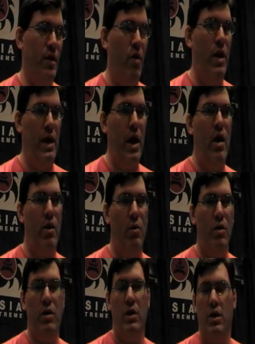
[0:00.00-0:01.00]
so I
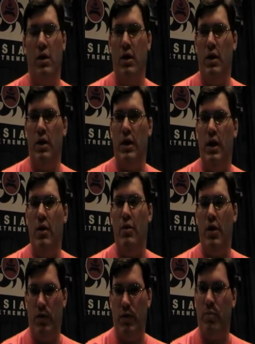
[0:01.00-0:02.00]
know, you know,
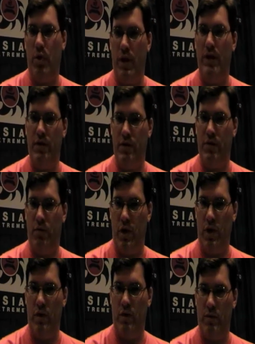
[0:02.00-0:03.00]
those are places
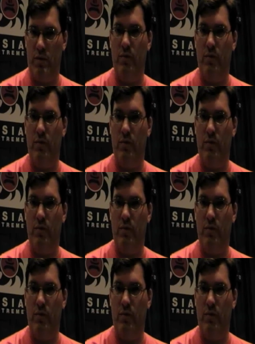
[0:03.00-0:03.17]
where